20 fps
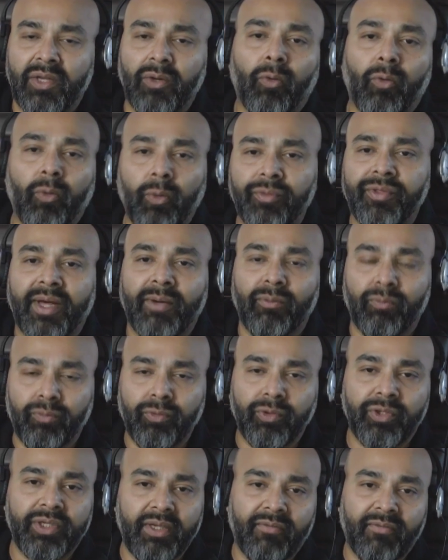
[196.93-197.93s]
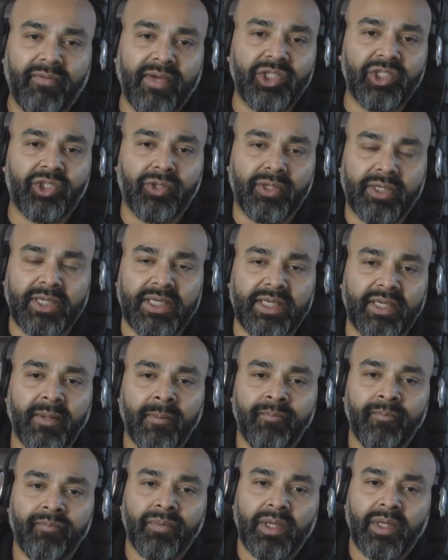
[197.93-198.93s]
all that would
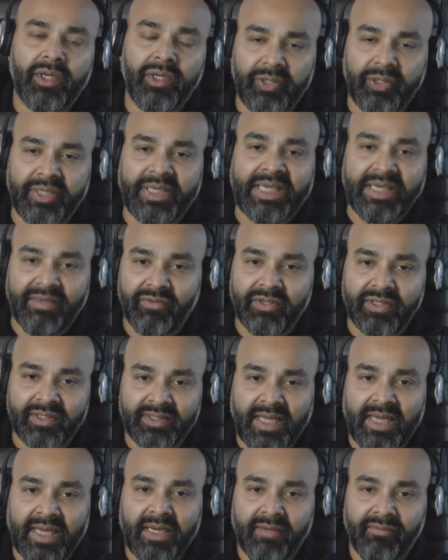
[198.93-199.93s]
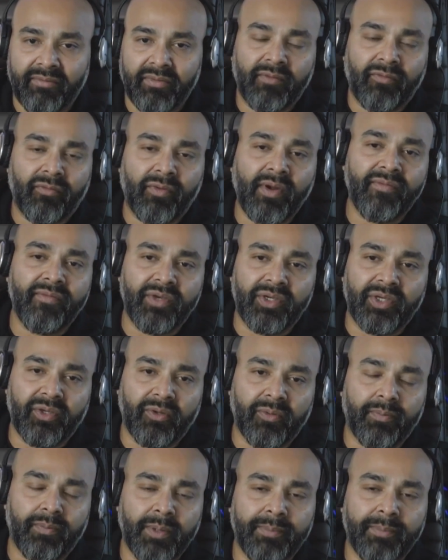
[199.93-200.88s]
eventually give us that level of revenue.